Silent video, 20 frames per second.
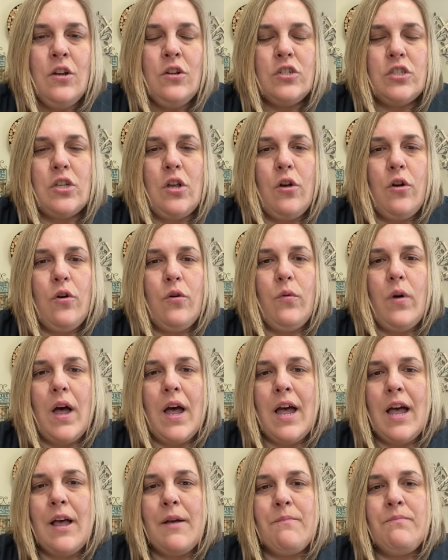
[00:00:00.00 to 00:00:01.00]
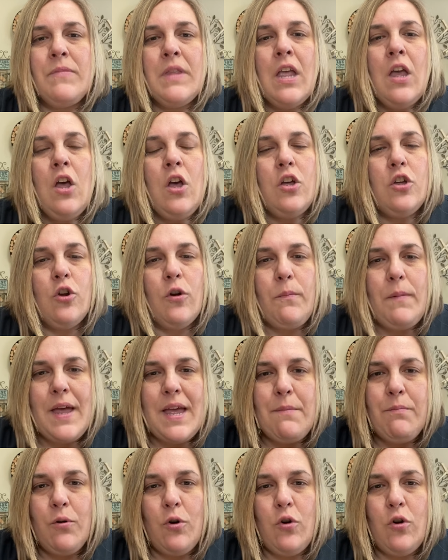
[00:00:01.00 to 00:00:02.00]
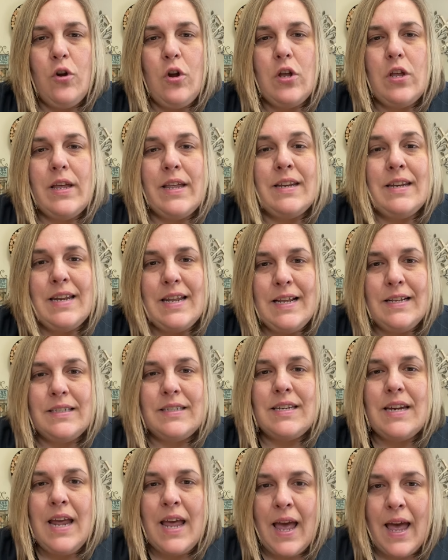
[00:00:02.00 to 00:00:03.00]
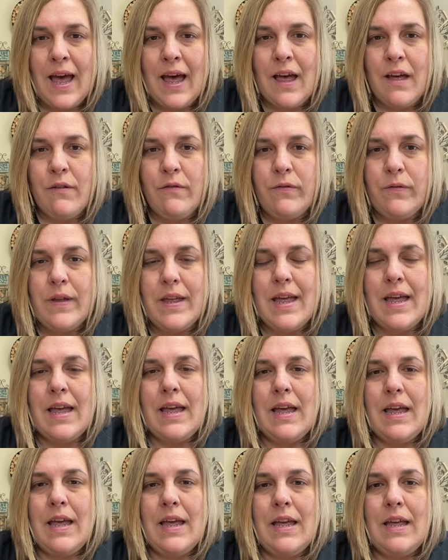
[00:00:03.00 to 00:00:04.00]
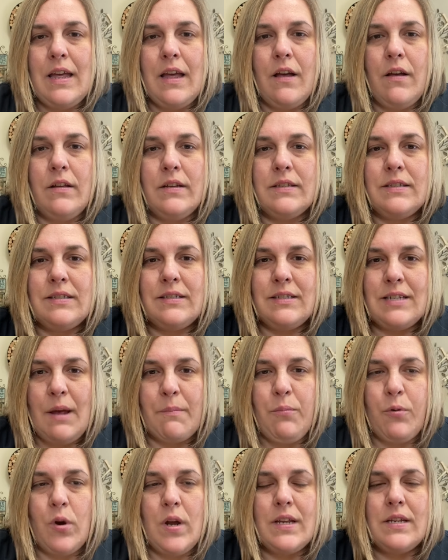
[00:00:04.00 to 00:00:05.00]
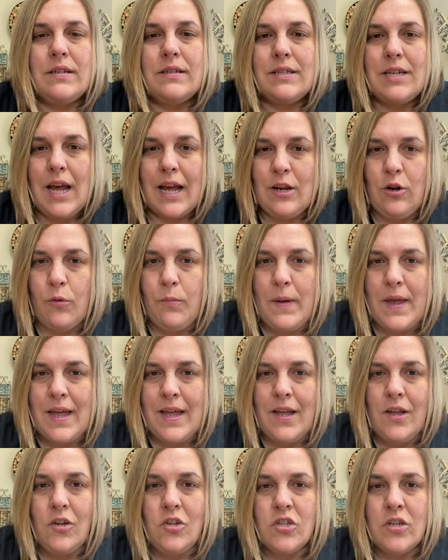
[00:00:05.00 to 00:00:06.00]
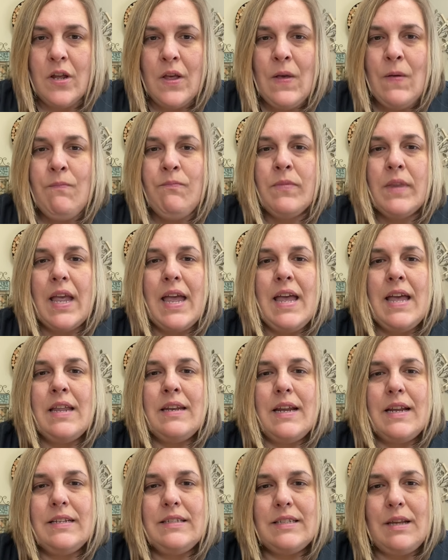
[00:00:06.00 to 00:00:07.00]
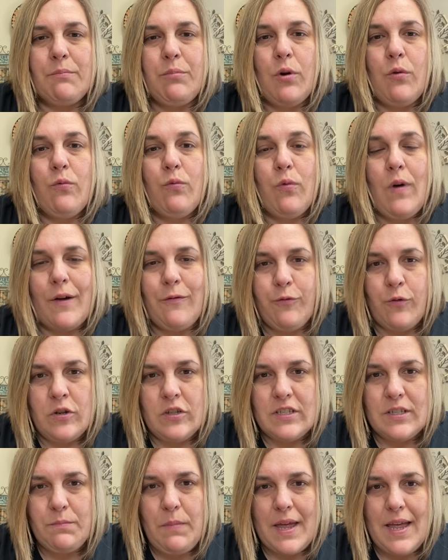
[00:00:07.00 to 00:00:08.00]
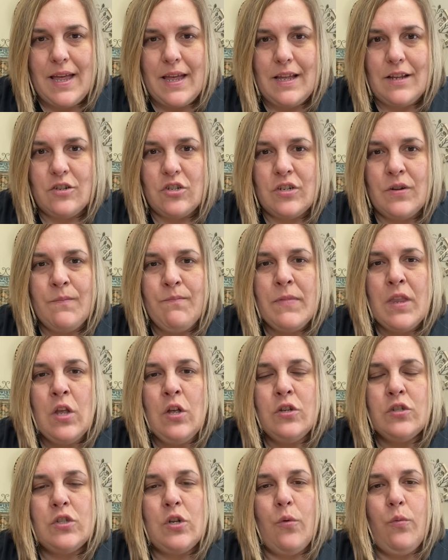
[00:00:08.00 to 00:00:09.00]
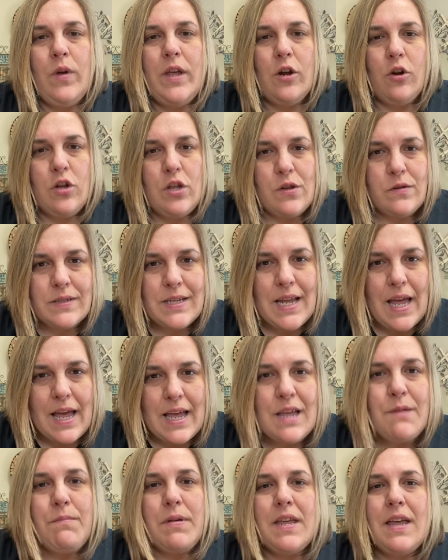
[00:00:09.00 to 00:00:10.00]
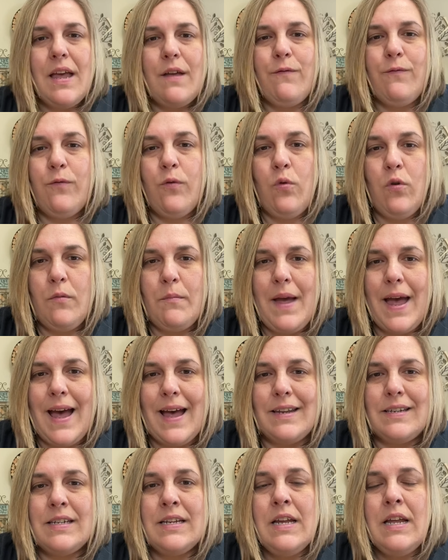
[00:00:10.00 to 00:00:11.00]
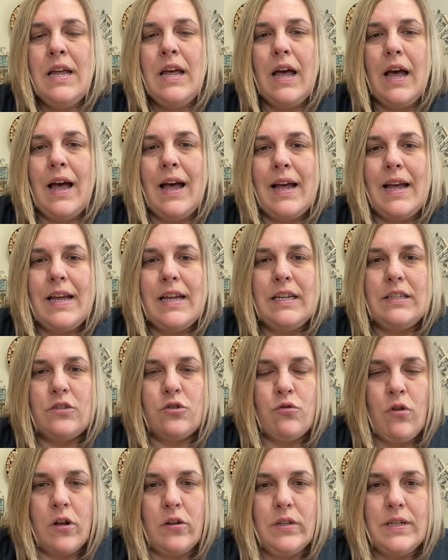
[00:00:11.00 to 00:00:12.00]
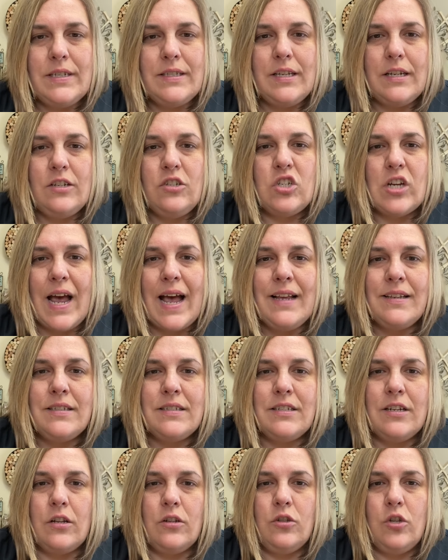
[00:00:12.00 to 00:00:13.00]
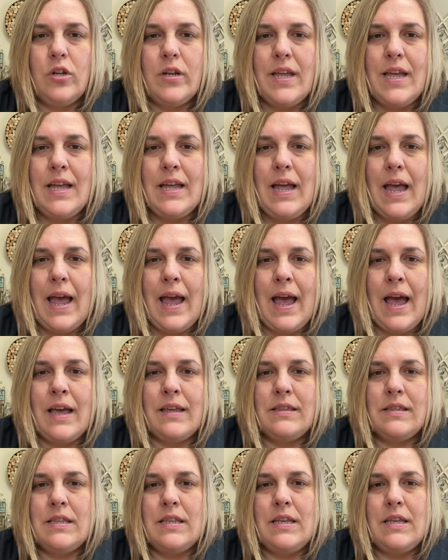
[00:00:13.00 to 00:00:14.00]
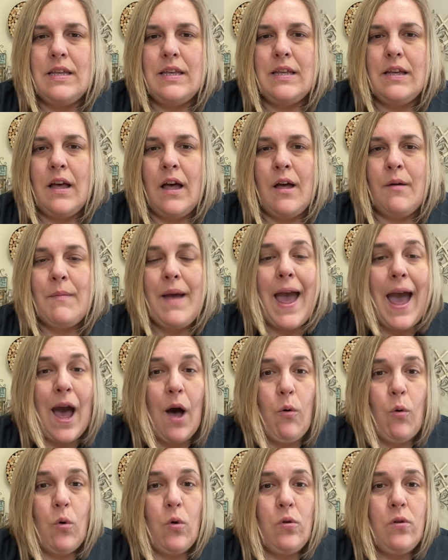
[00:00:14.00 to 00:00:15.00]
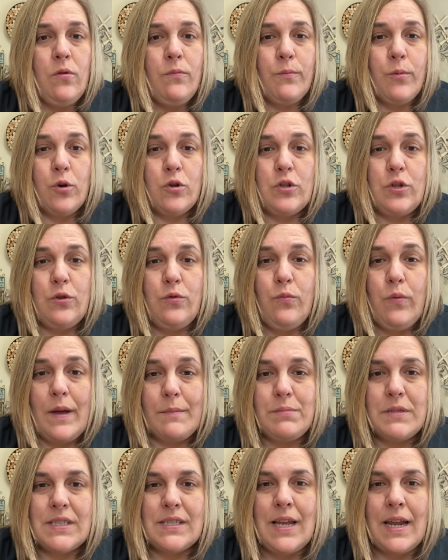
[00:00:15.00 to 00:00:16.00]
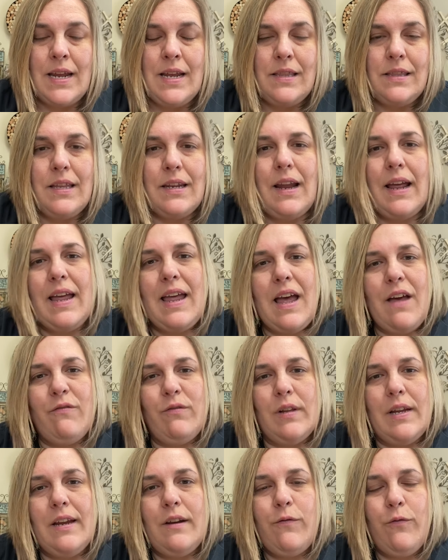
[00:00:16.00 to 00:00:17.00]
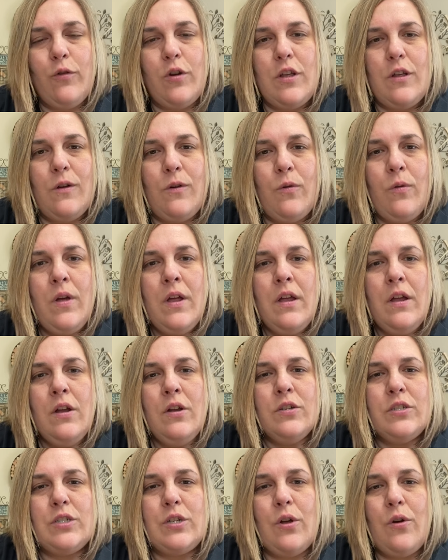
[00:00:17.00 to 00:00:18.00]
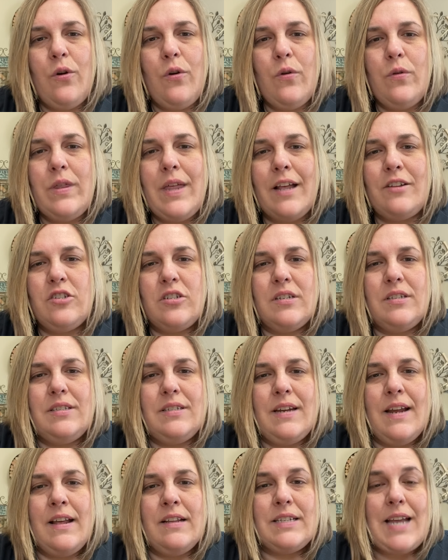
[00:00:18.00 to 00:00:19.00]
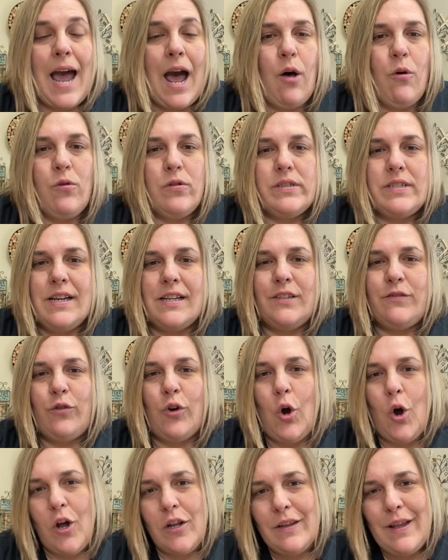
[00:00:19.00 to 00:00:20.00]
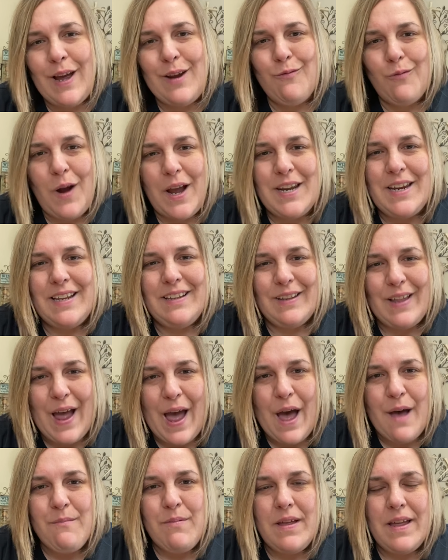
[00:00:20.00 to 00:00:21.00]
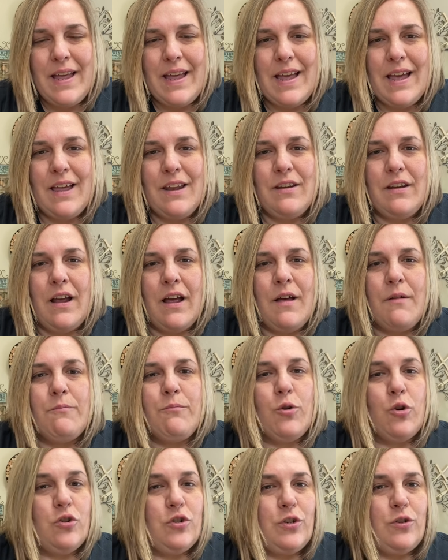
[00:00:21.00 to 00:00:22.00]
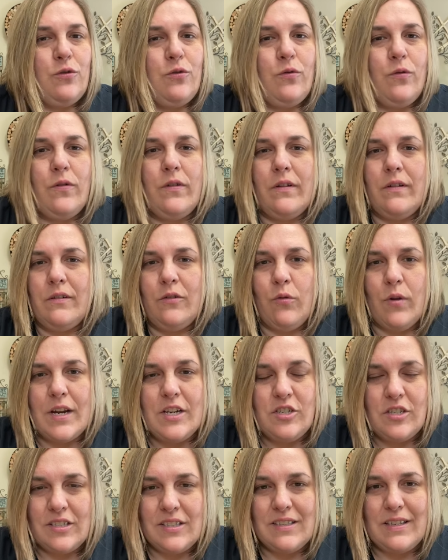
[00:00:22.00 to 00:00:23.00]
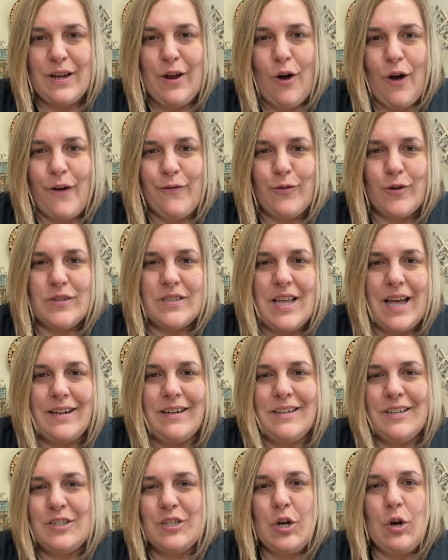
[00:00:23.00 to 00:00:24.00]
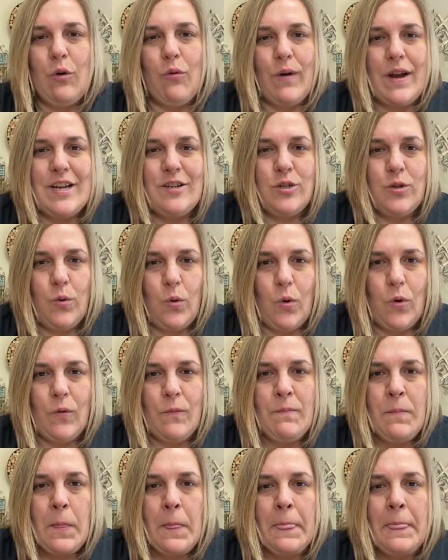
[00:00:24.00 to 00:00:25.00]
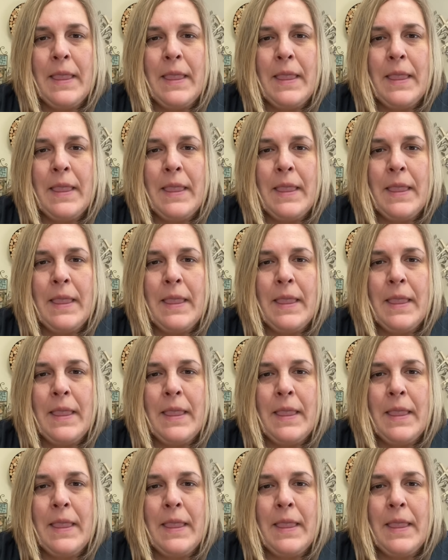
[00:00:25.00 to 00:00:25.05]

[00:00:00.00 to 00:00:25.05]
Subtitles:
So your paper needs to have a separate title page and a separate reference page. So we are using APA format. I strongly suggest looking at the OWL Purdue website that I have linked for you. So that just OWL stands for Online Writing Lab, and Purdue graciously offers that and is a great tool.